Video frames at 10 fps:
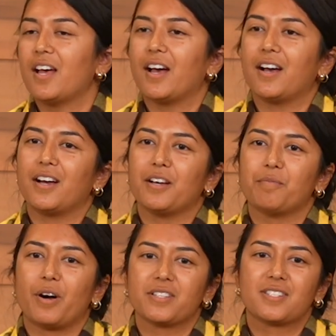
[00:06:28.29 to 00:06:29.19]

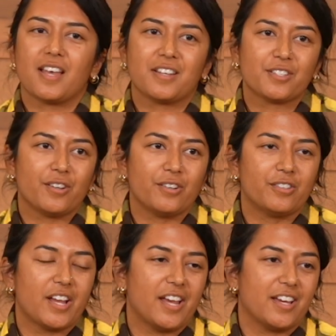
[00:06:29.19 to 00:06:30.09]
Monsanto
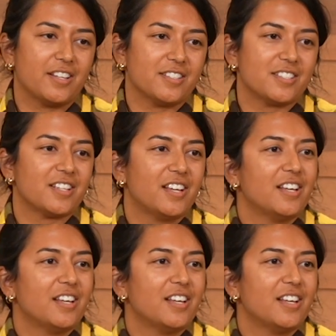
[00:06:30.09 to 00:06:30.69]
and